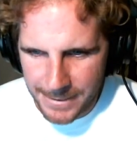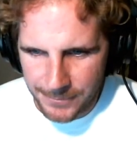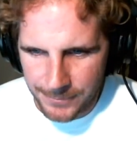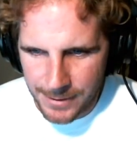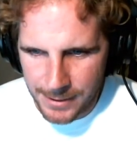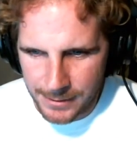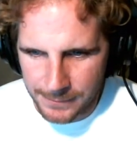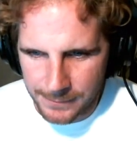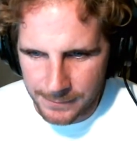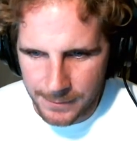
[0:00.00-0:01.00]
All
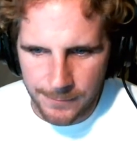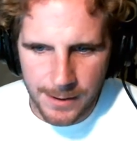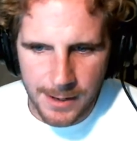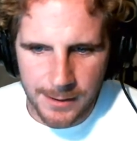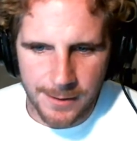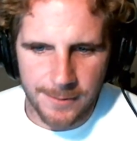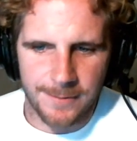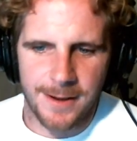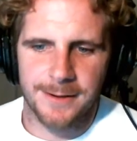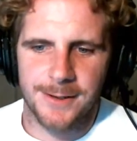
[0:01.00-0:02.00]
right, all right,
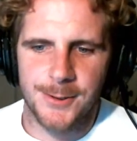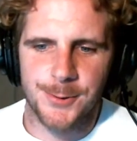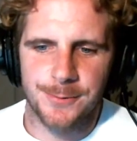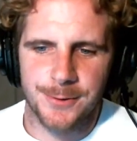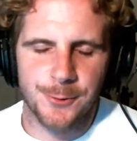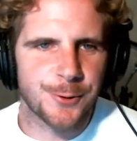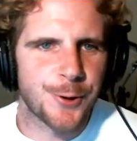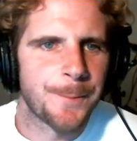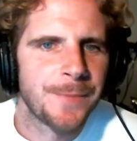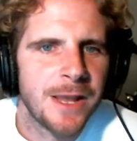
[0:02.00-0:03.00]
all right, cool, cool, cool, cool.